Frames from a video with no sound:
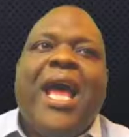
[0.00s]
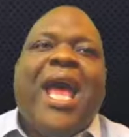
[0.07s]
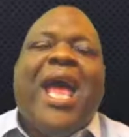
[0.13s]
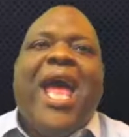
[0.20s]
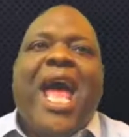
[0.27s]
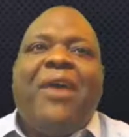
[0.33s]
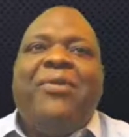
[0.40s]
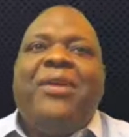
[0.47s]

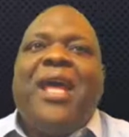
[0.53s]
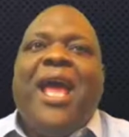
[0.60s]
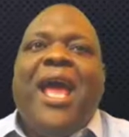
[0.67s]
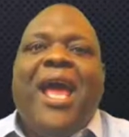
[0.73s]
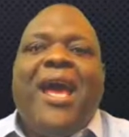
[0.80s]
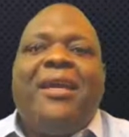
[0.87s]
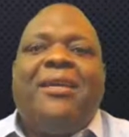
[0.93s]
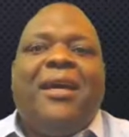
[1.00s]
Haven't
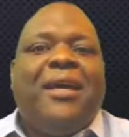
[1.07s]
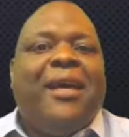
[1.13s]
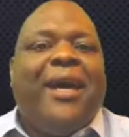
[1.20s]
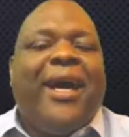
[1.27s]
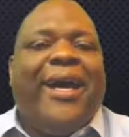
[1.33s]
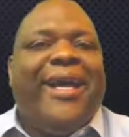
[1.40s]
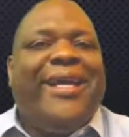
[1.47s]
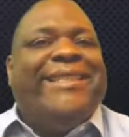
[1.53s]
had
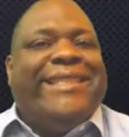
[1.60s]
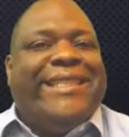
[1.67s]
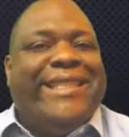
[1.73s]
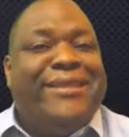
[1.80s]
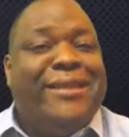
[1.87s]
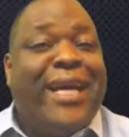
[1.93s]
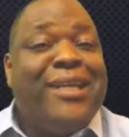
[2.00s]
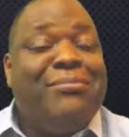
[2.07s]
a
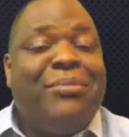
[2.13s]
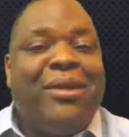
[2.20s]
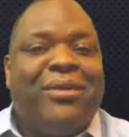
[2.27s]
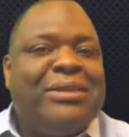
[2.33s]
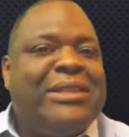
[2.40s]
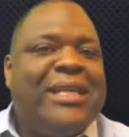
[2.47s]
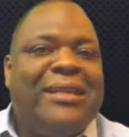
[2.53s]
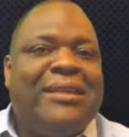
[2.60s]

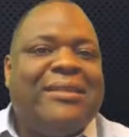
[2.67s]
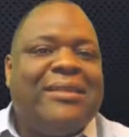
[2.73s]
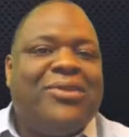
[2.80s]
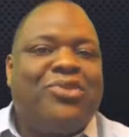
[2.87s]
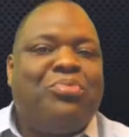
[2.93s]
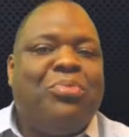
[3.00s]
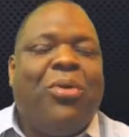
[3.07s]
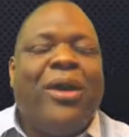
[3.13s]
nightmare tenant to
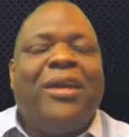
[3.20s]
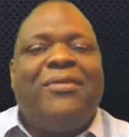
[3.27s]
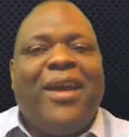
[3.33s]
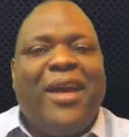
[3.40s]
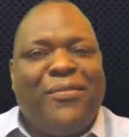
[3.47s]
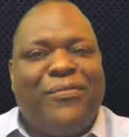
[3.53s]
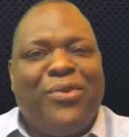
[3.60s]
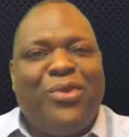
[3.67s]
this point. I've
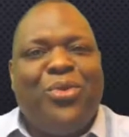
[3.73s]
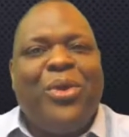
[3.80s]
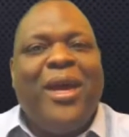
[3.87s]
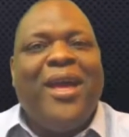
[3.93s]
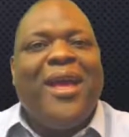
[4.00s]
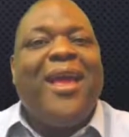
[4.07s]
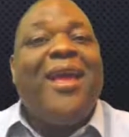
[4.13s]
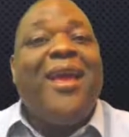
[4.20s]
had a few
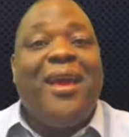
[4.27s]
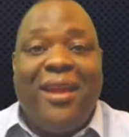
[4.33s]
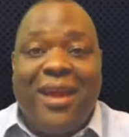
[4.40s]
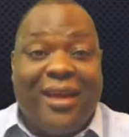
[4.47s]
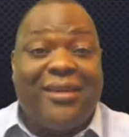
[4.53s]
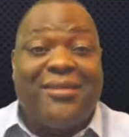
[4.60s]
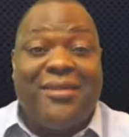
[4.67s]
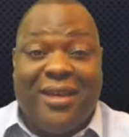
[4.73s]

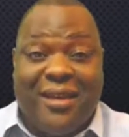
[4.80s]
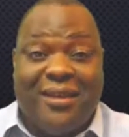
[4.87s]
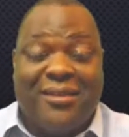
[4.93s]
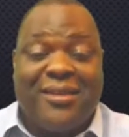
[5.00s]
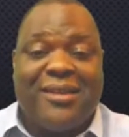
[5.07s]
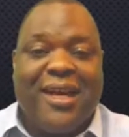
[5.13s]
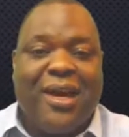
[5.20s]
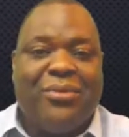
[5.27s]
headache
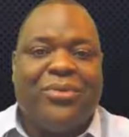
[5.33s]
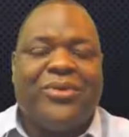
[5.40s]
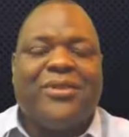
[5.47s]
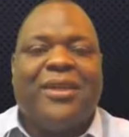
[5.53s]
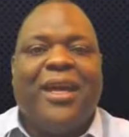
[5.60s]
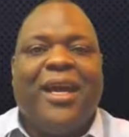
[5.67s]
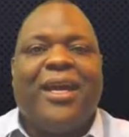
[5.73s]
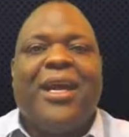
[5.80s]
tenants, I will
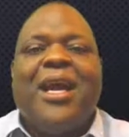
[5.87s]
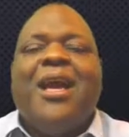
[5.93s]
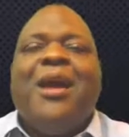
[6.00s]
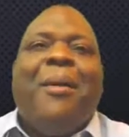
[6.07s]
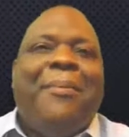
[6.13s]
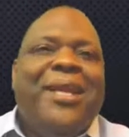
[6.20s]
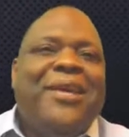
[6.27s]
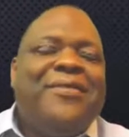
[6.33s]
say.
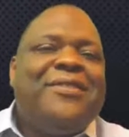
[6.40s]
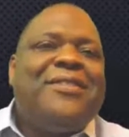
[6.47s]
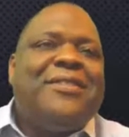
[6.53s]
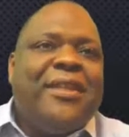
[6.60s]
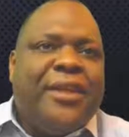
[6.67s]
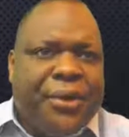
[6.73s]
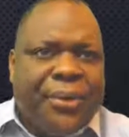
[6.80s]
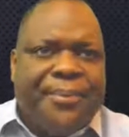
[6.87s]
But even
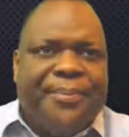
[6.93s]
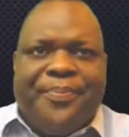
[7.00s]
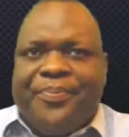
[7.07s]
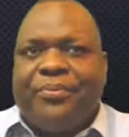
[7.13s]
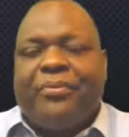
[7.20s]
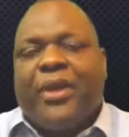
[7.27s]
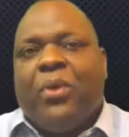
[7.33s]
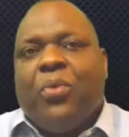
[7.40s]
still,
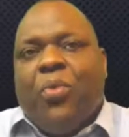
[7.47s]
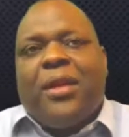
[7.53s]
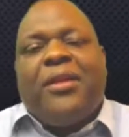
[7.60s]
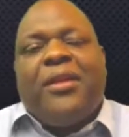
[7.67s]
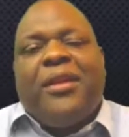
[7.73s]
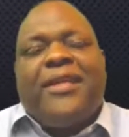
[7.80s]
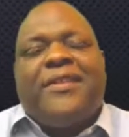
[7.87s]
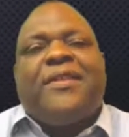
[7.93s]
one of
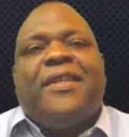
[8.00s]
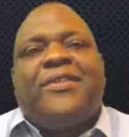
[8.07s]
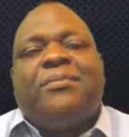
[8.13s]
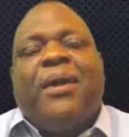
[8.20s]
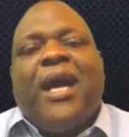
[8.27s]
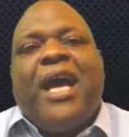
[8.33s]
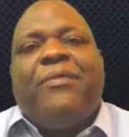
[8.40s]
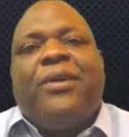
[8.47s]
the nice things
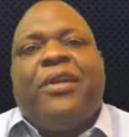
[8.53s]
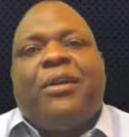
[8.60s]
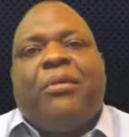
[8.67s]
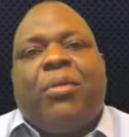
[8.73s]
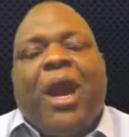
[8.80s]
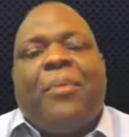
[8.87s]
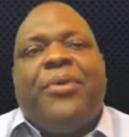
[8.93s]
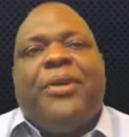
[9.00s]
about having a
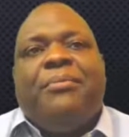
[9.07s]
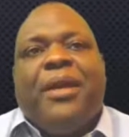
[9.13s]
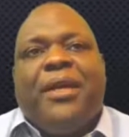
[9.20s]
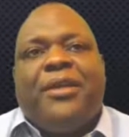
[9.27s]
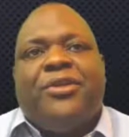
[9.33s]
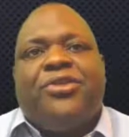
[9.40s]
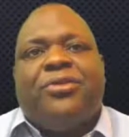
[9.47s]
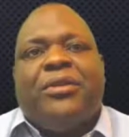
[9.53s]
property
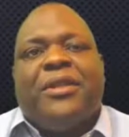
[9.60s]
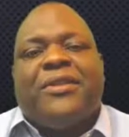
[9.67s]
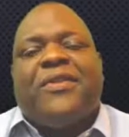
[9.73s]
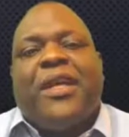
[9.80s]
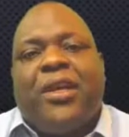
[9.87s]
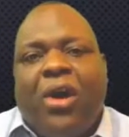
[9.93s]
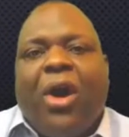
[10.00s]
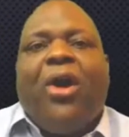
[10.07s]
manager is
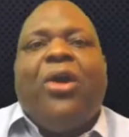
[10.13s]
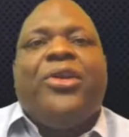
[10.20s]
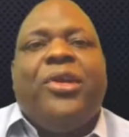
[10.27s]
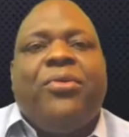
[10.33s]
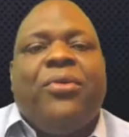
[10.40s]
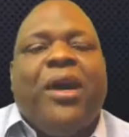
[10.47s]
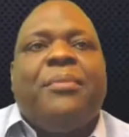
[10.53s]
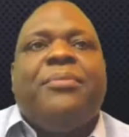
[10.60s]
they call
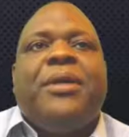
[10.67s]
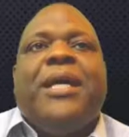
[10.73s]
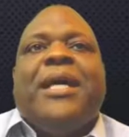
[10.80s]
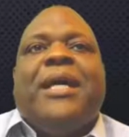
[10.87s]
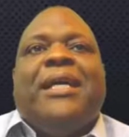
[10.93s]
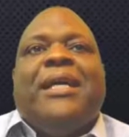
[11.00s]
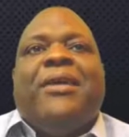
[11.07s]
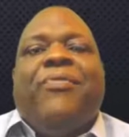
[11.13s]
you up,
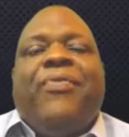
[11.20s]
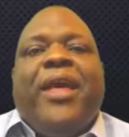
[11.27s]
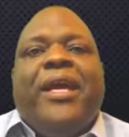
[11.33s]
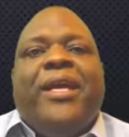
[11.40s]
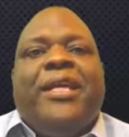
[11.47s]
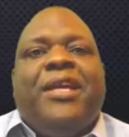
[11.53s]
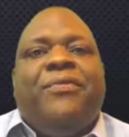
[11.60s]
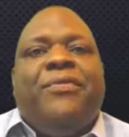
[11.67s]
they
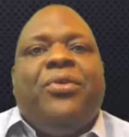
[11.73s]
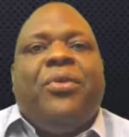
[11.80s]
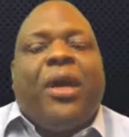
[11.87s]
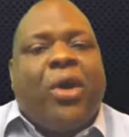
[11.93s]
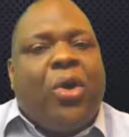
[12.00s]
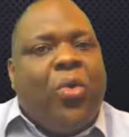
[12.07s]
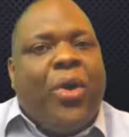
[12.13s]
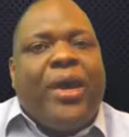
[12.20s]
give you a
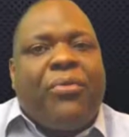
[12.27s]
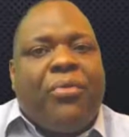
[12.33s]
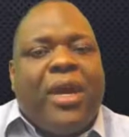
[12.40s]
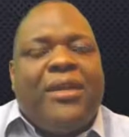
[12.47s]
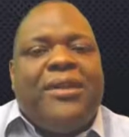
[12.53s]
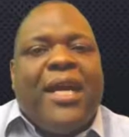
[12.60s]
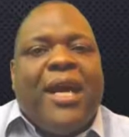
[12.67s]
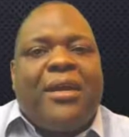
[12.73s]
quick
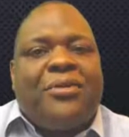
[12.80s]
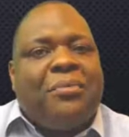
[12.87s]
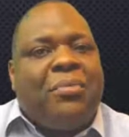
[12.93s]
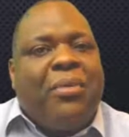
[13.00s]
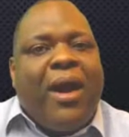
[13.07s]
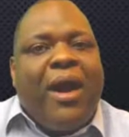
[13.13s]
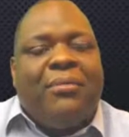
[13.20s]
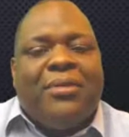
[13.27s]
rundown of the
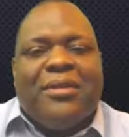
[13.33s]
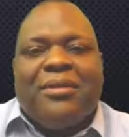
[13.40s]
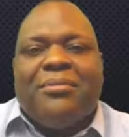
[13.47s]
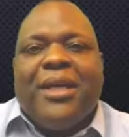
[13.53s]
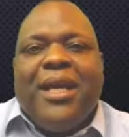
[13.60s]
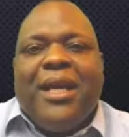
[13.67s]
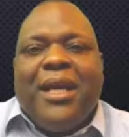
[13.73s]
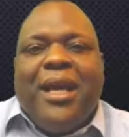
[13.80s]

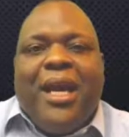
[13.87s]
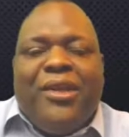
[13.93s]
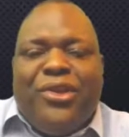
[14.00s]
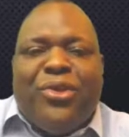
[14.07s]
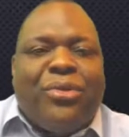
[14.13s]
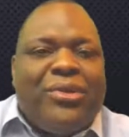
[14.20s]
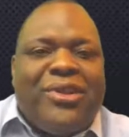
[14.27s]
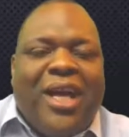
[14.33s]
problem, and
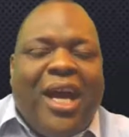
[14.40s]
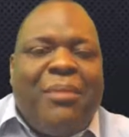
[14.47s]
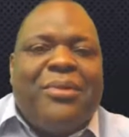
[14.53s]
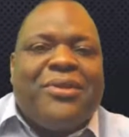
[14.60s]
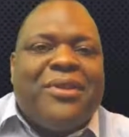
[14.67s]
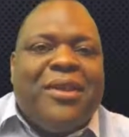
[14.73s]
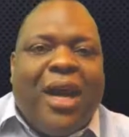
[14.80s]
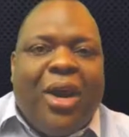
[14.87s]
your job
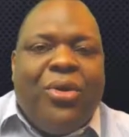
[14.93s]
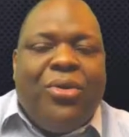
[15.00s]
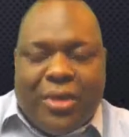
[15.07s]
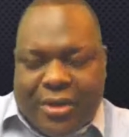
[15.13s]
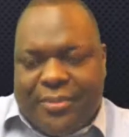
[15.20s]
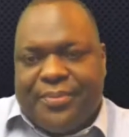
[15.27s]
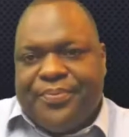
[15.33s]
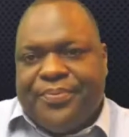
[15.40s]
as the
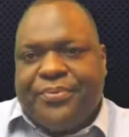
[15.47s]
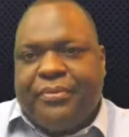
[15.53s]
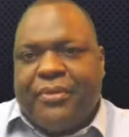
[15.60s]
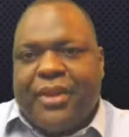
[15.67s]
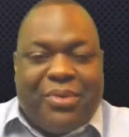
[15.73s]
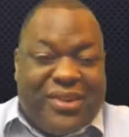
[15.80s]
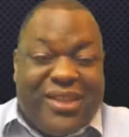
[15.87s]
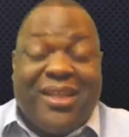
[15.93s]
owner,
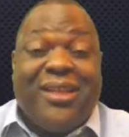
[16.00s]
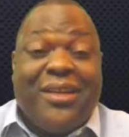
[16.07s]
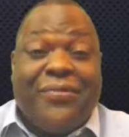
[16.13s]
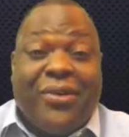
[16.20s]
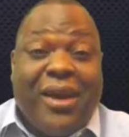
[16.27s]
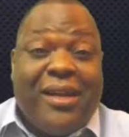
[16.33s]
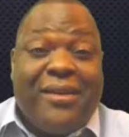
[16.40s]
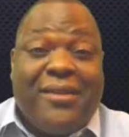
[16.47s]
particularly if
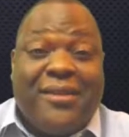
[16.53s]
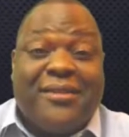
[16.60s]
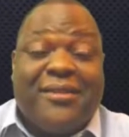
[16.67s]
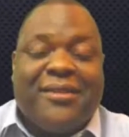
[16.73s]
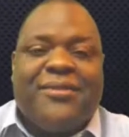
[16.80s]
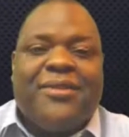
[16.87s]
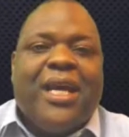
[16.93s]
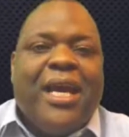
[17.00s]
you're at
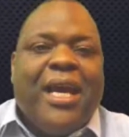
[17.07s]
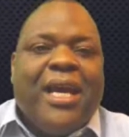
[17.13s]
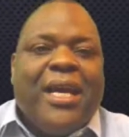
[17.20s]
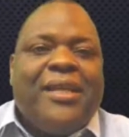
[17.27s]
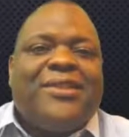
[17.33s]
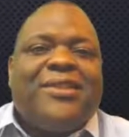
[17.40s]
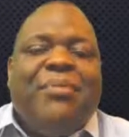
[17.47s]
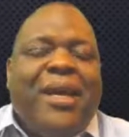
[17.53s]
distance,
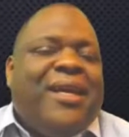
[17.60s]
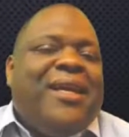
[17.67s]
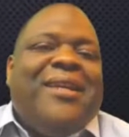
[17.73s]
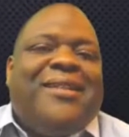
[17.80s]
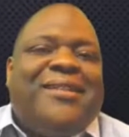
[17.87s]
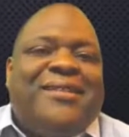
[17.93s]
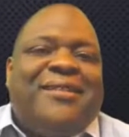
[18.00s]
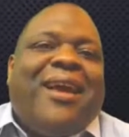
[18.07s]
is to make an
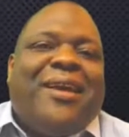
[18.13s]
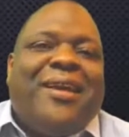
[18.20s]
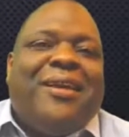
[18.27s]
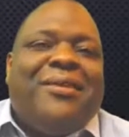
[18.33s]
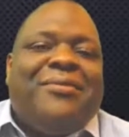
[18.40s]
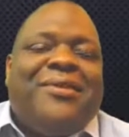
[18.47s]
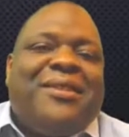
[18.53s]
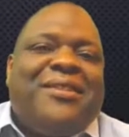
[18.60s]

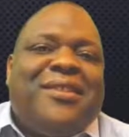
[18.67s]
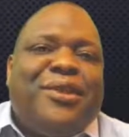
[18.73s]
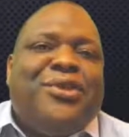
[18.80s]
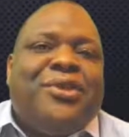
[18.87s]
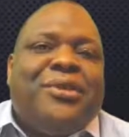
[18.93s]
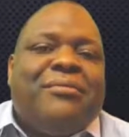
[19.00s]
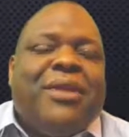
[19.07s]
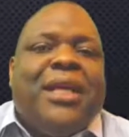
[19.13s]
executive
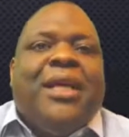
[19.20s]
decision.